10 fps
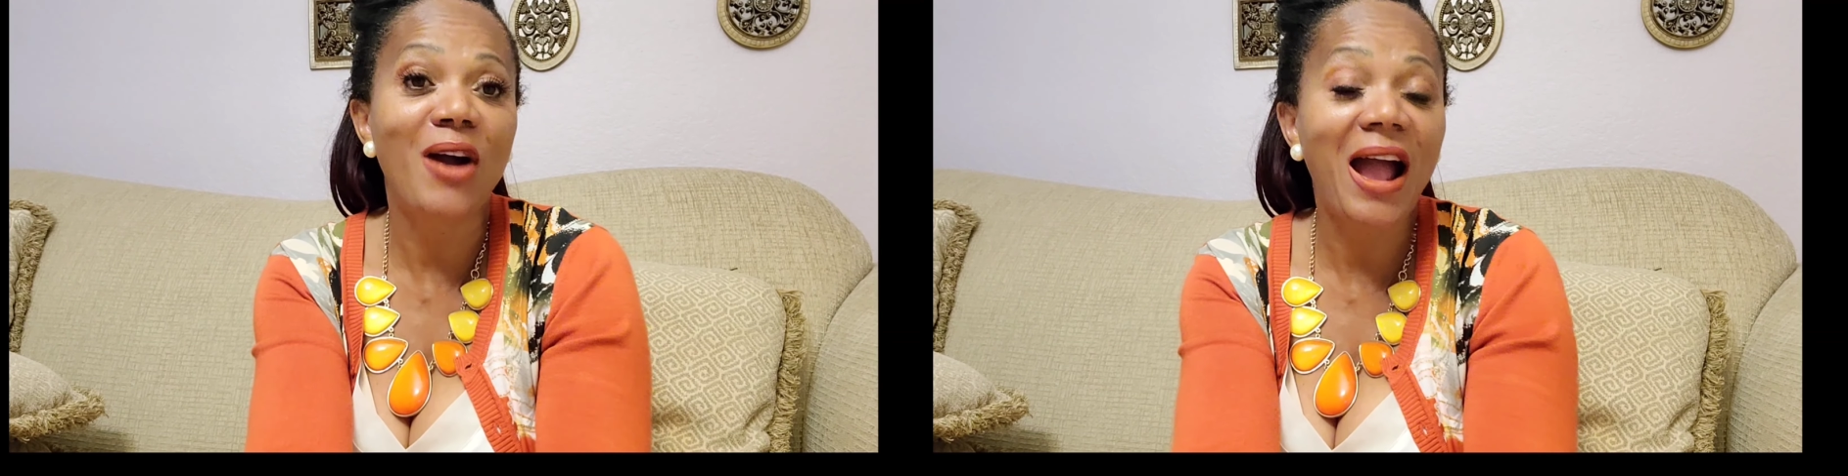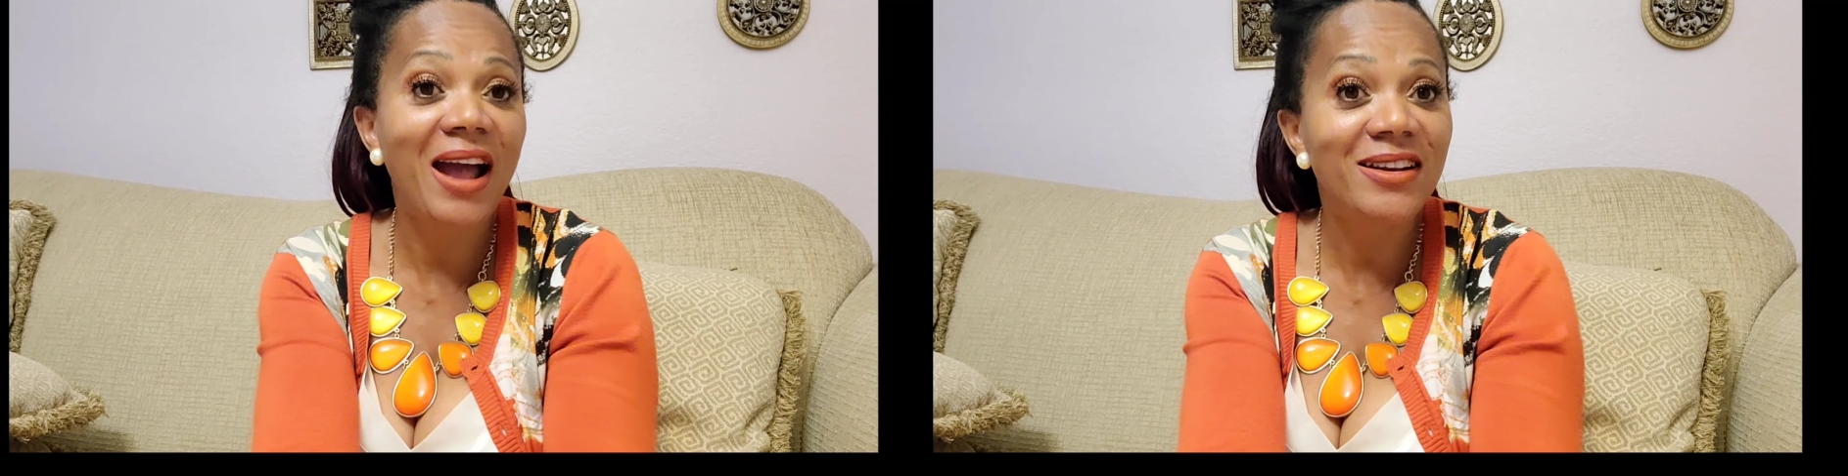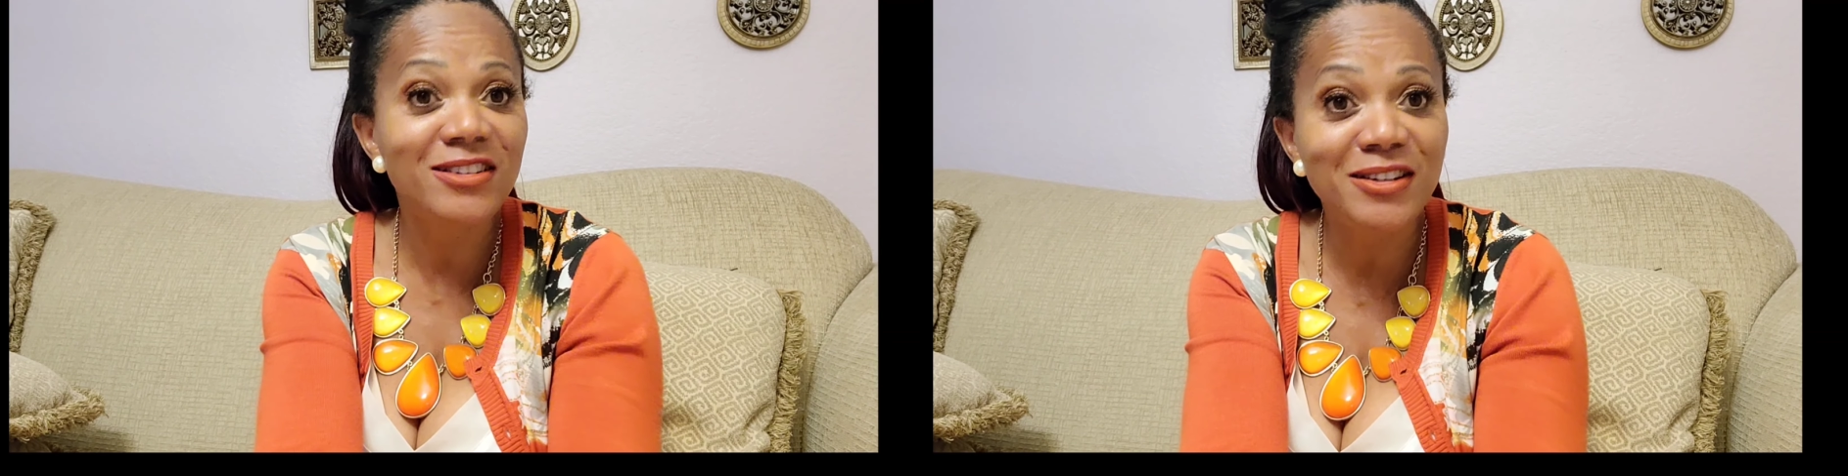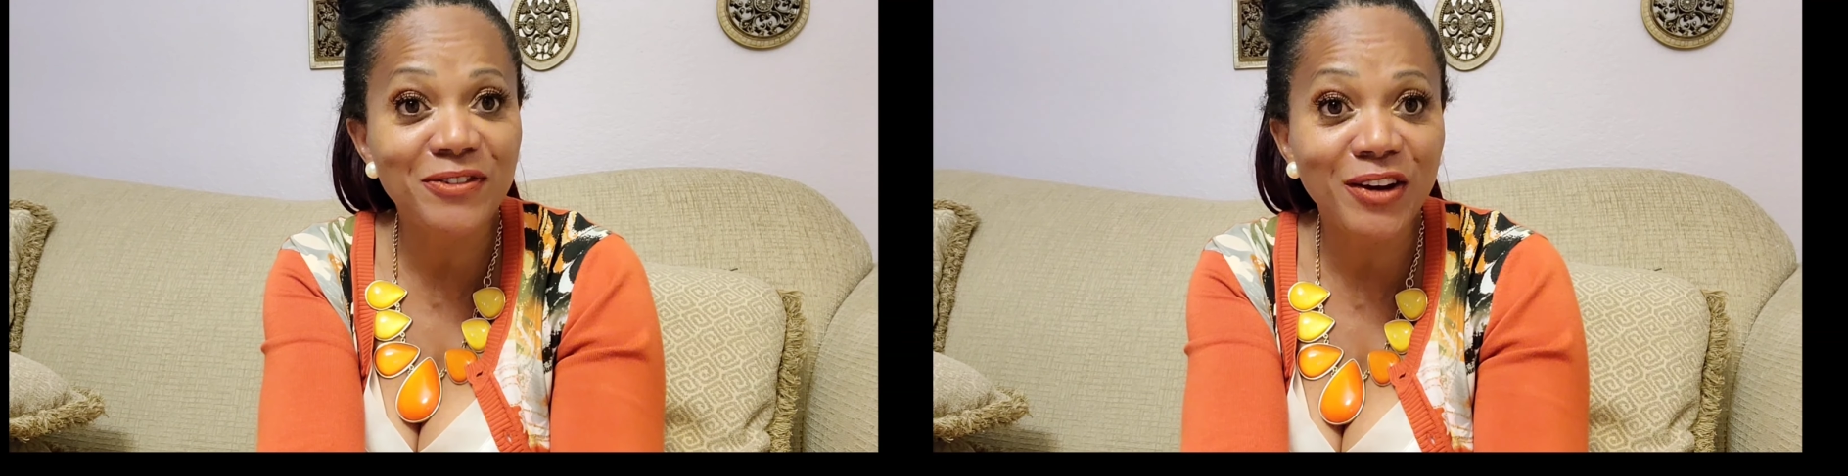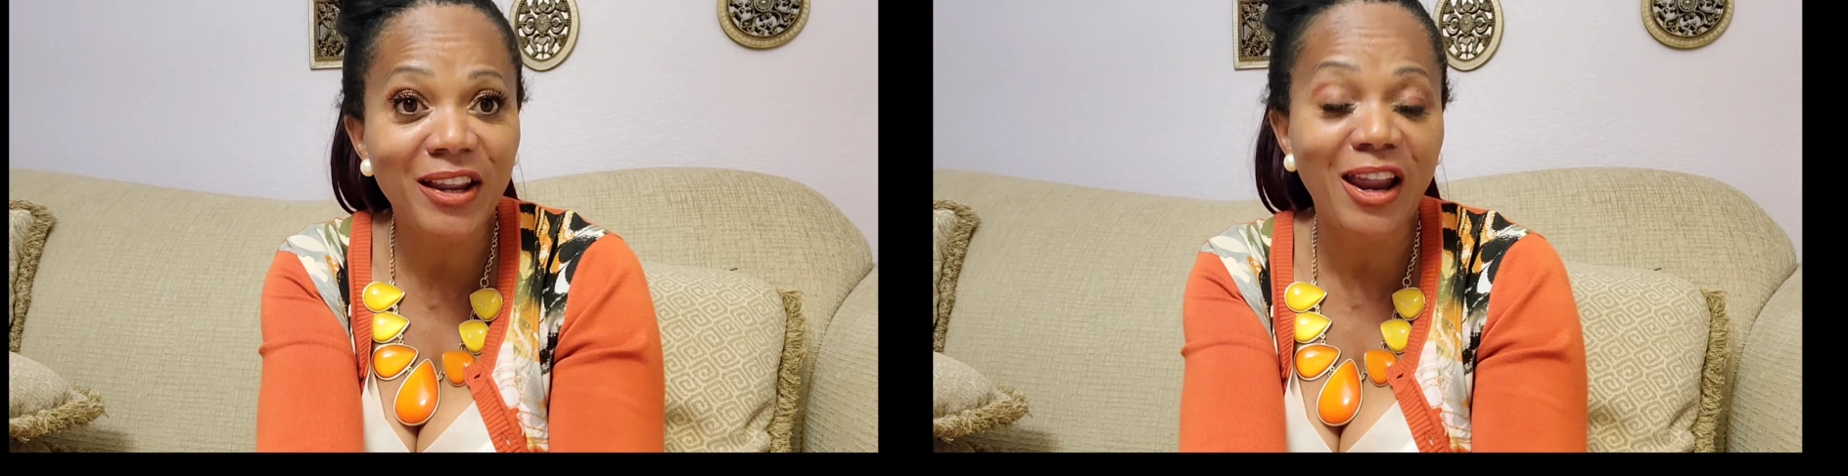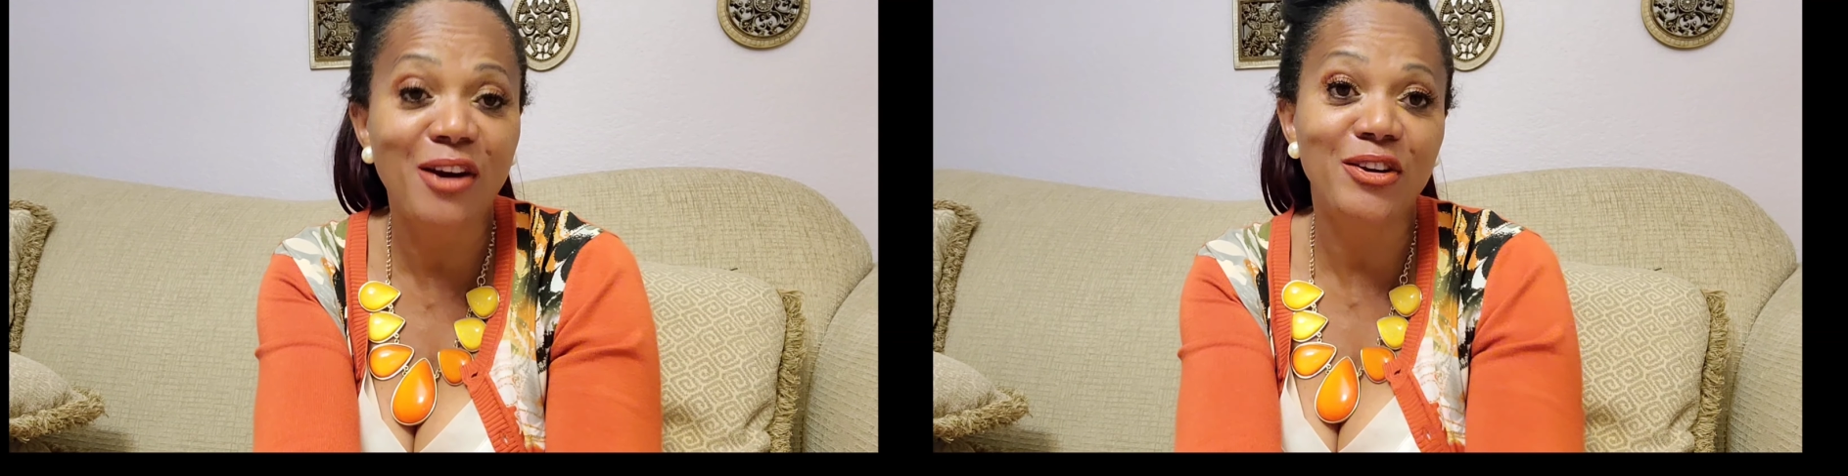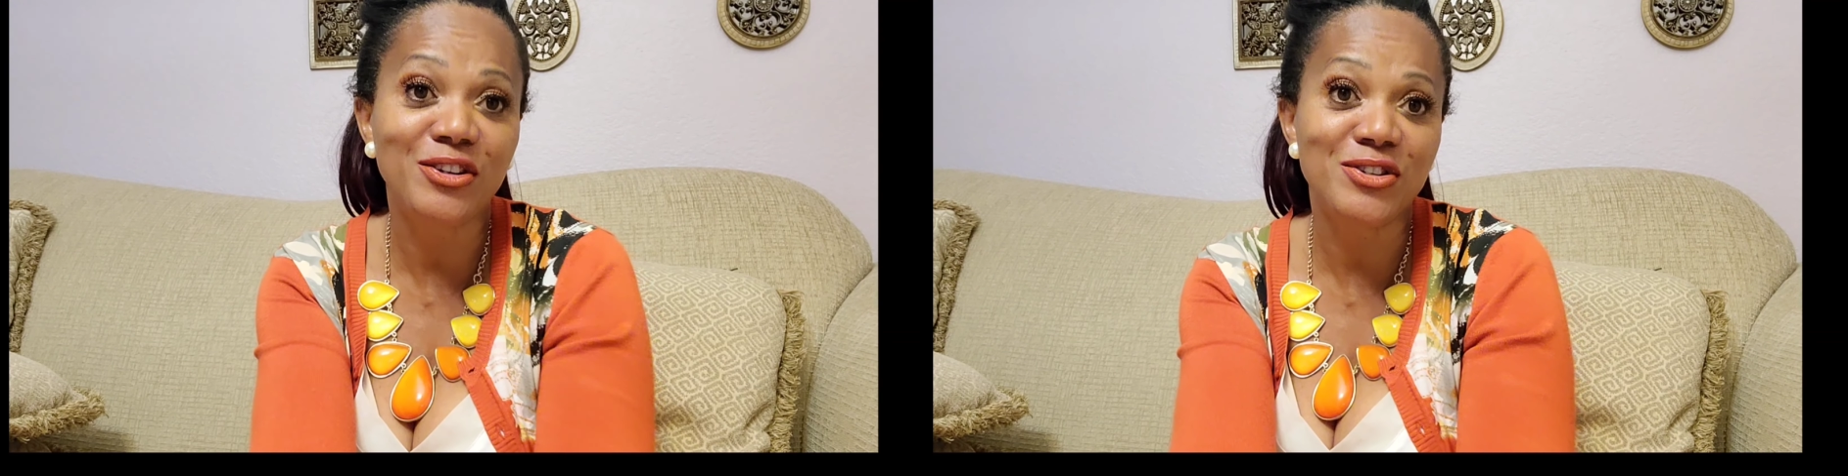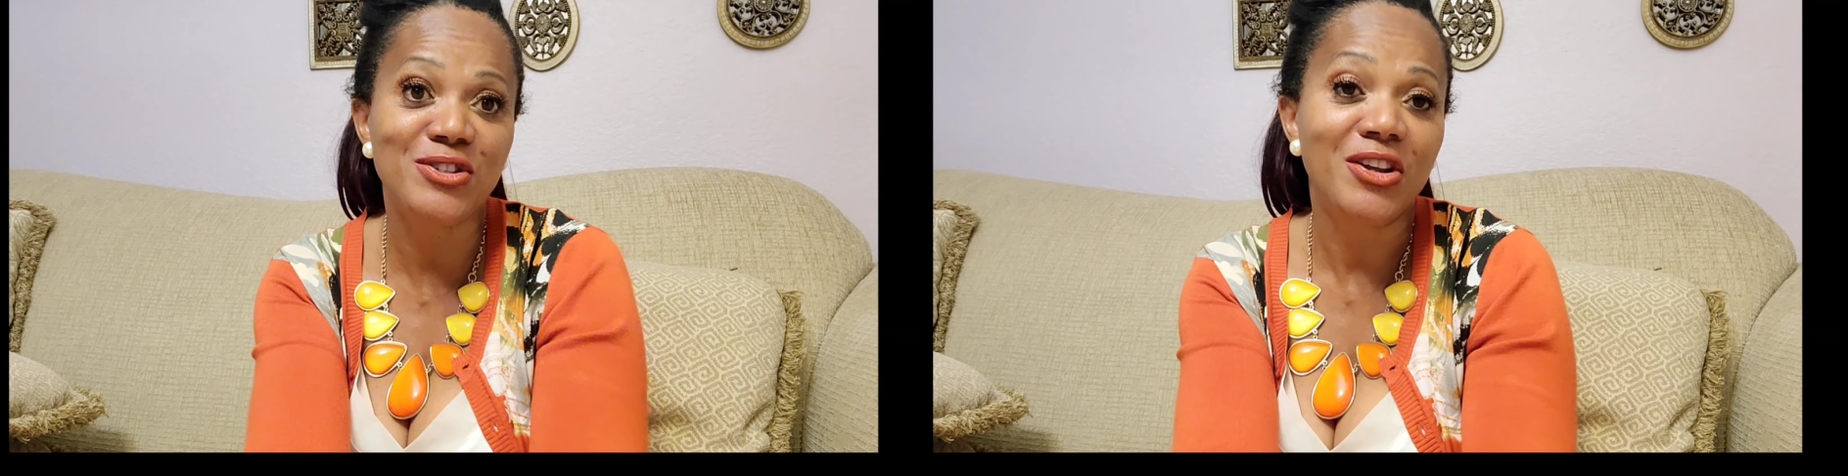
add different characters